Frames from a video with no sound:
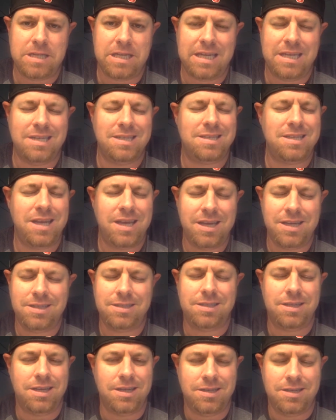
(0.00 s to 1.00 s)

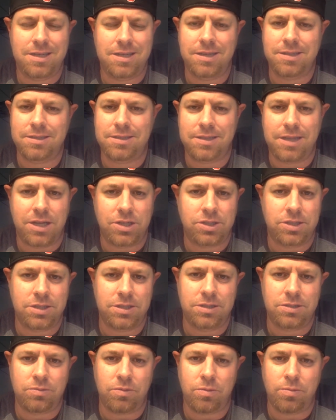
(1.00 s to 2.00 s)
Intense
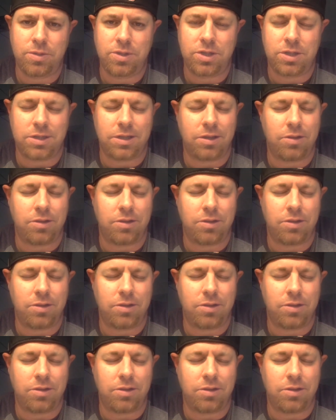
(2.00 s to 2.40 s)
sessions where we're just